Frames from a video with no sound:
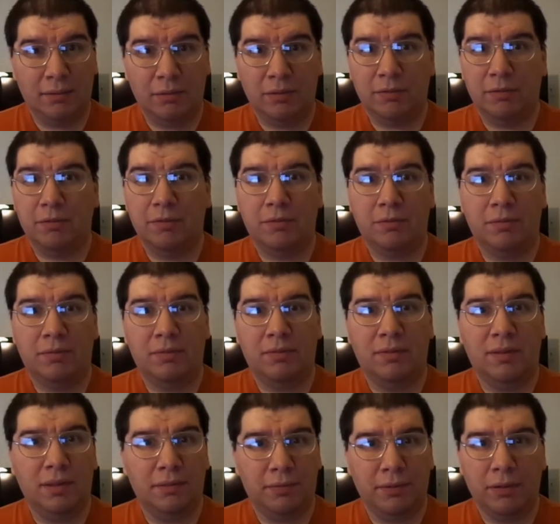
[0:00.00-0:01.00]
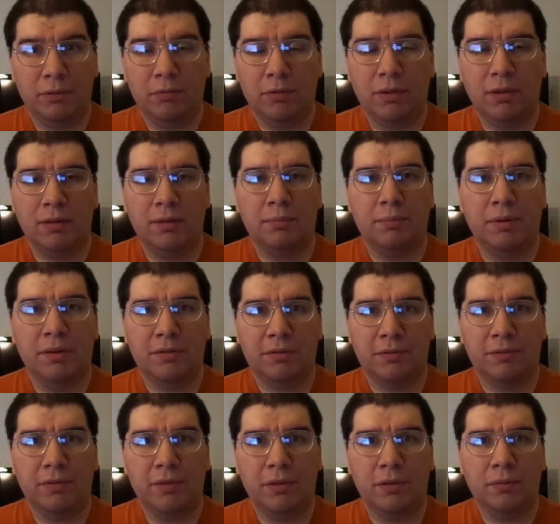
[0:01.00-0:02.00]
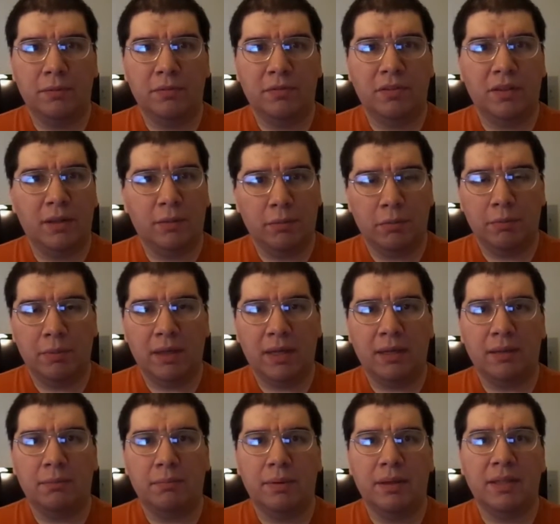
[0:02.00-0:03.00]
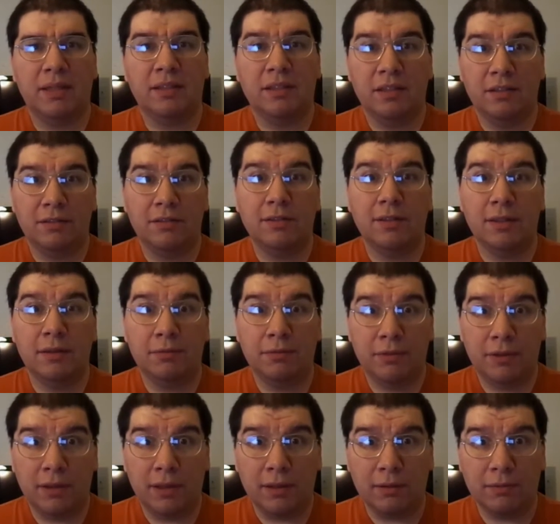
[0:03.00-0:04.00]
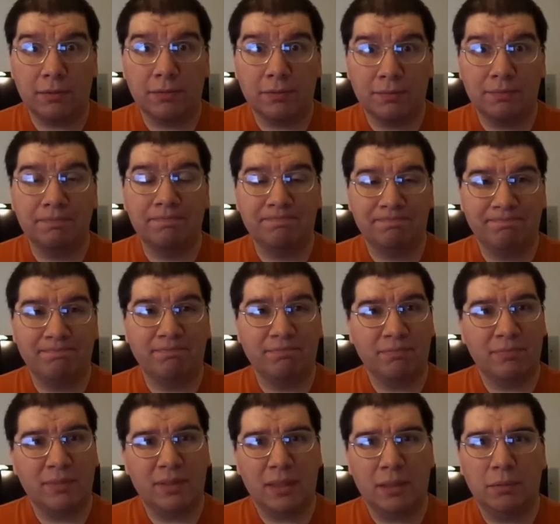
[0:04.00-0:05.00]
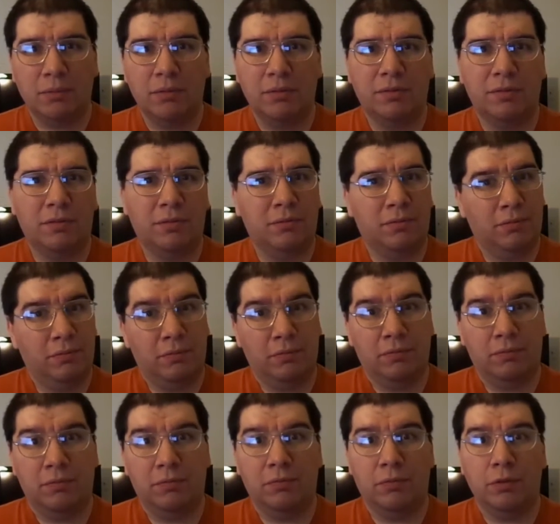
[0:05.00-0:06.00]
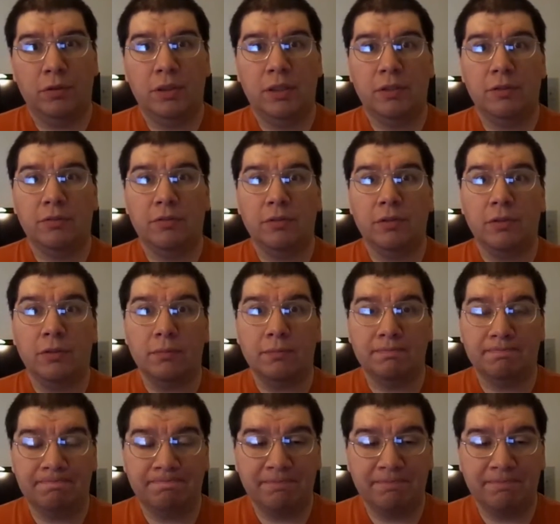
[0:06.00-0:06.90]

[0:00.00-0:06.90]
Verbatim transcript: which was definitely one of the best films ever made back in nineteen eighty-five. That was thirty years ago.